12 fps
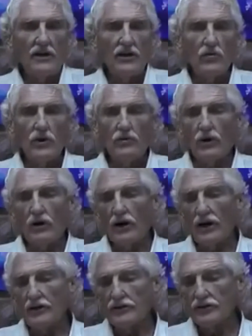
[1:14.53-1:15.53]
When we're
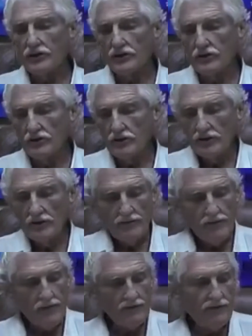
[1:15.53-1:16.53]
into
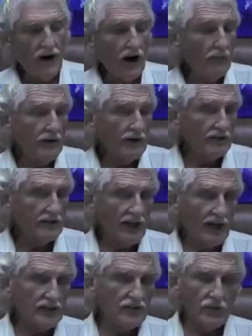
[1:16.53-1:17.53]
farming and
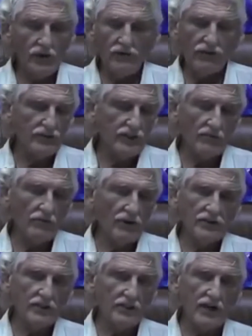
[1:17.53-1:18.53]
things, we, for some
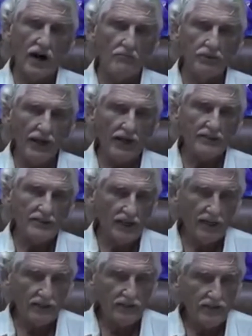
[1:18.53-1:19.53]
reason, complex things.